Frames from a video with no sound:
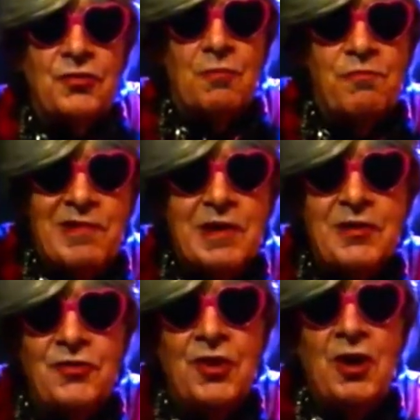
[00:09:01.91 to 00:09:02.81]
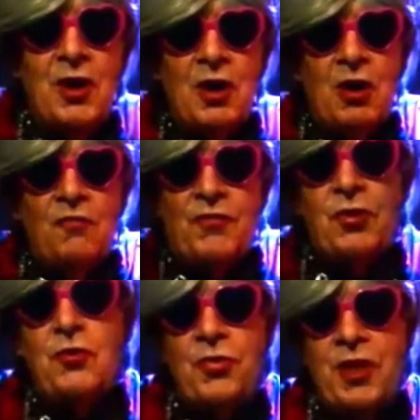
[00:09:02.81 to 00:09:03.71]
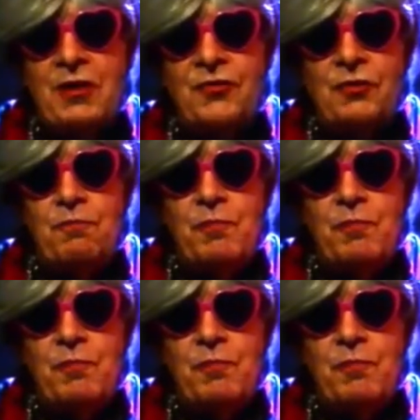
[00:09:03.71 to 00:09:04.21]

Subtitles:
the brains of 2,000